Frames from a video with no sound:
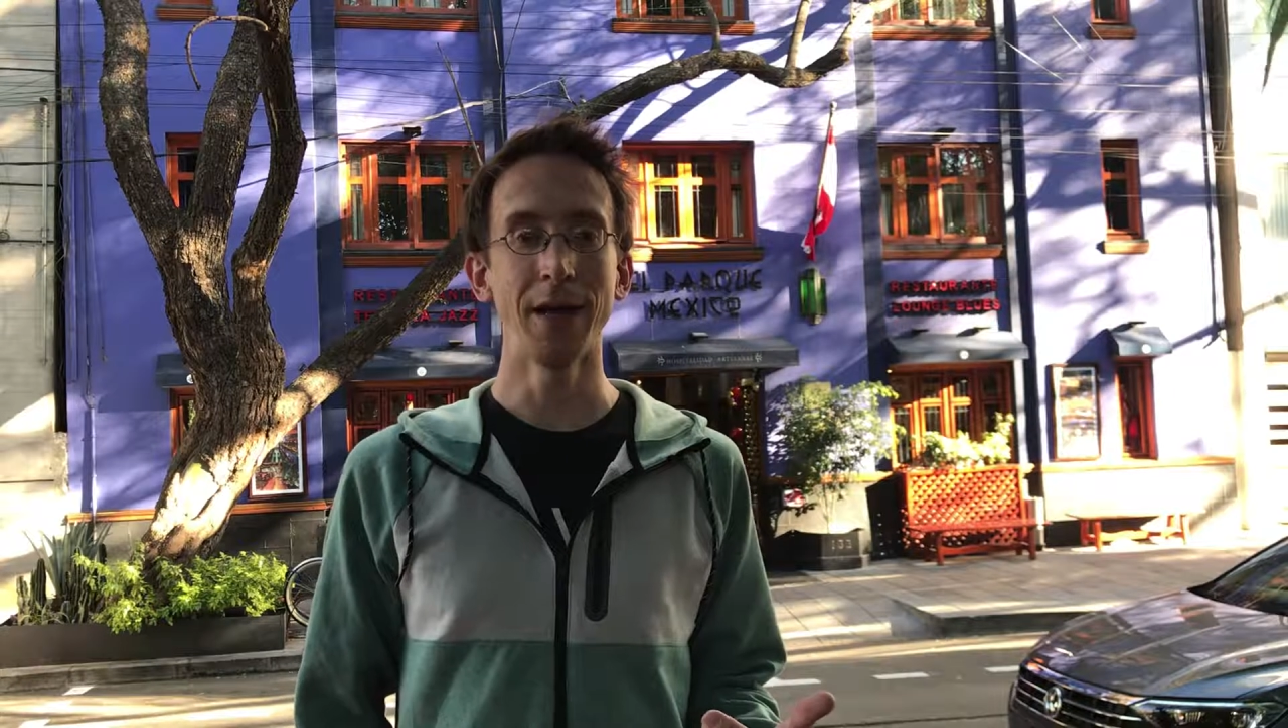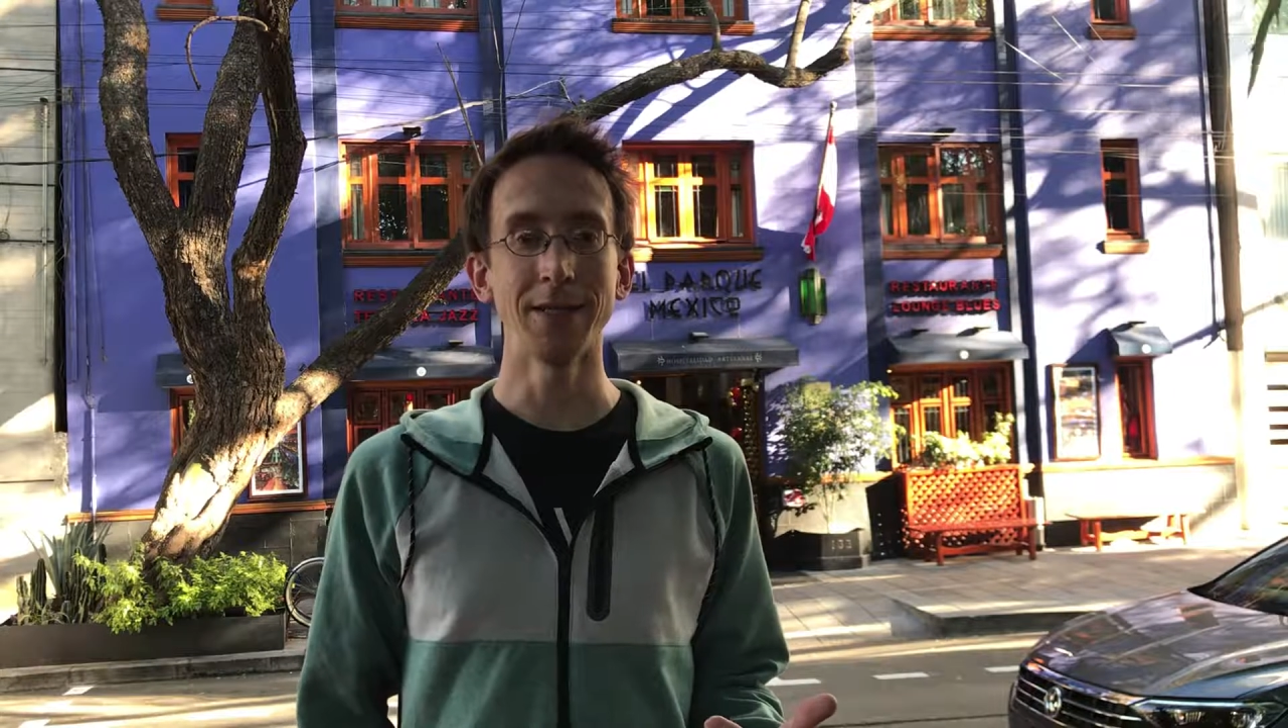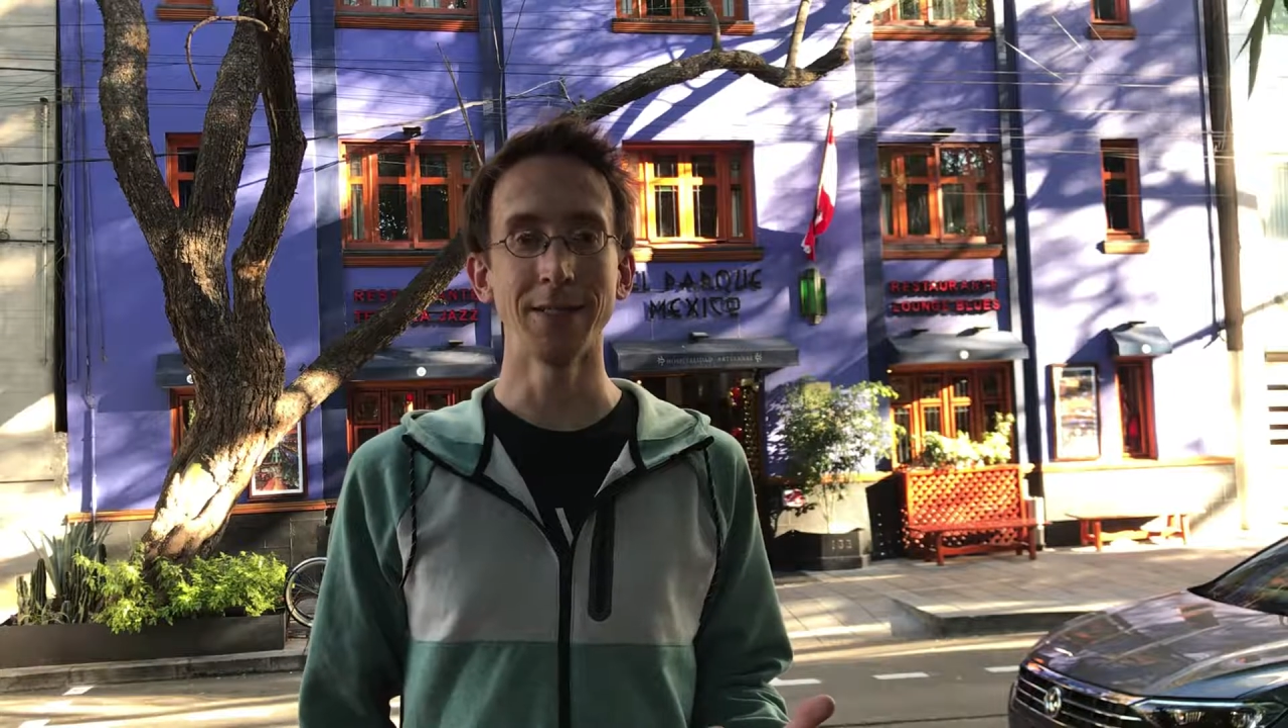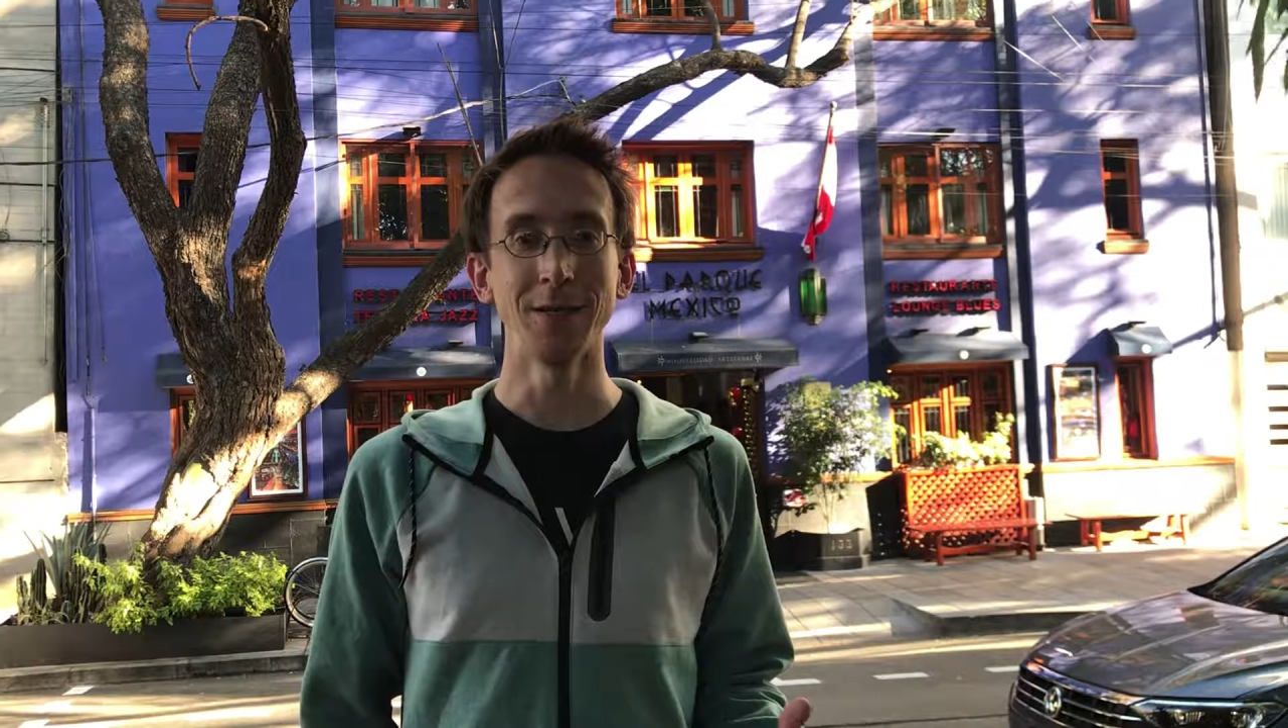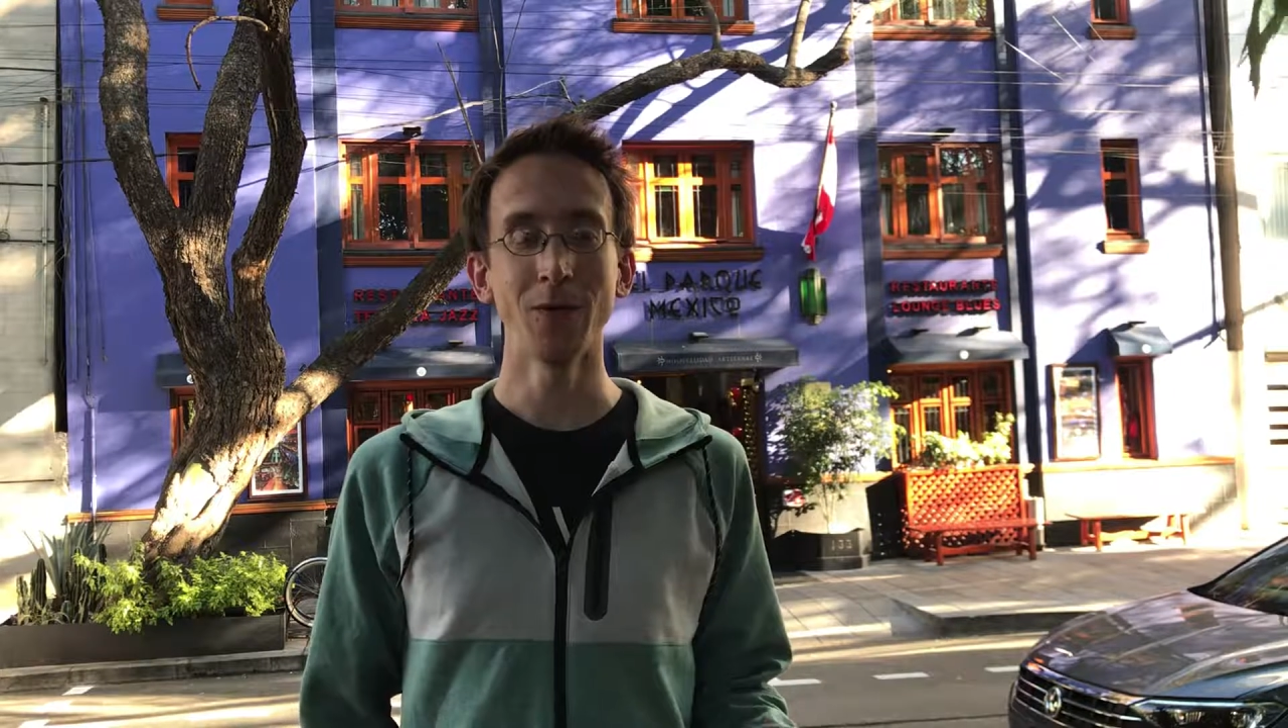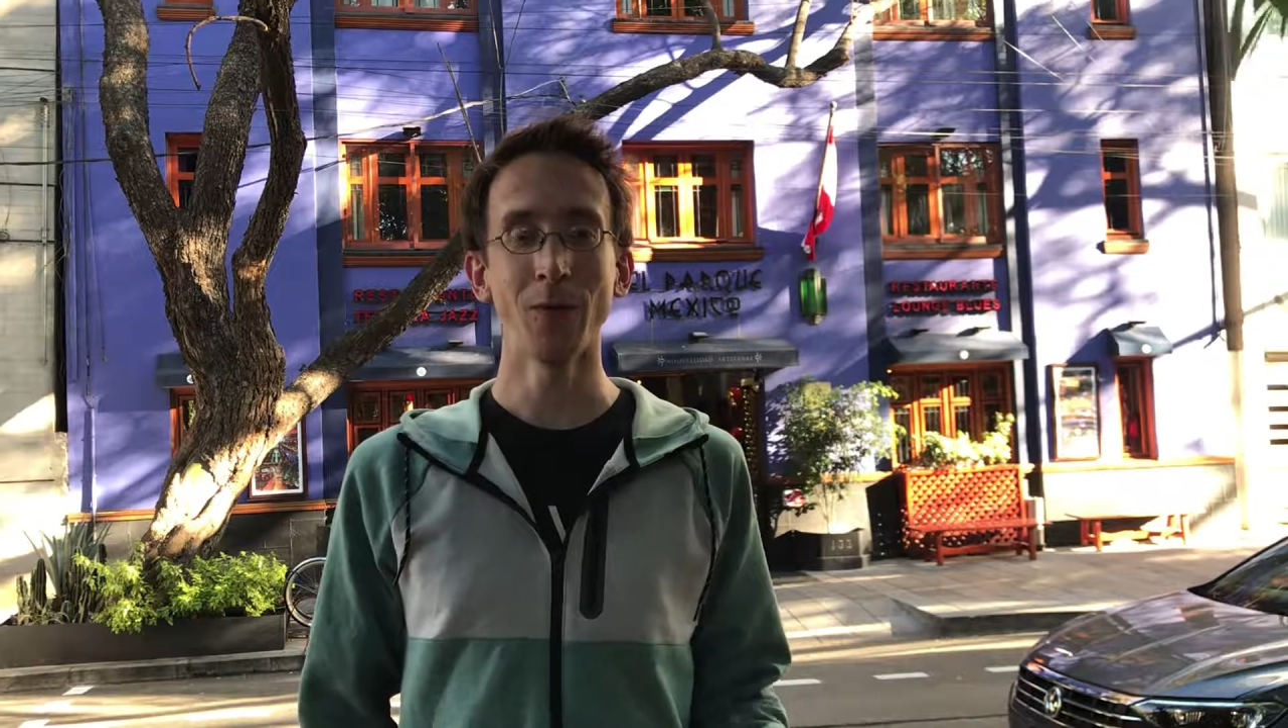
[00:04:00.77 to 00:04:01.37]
an ideal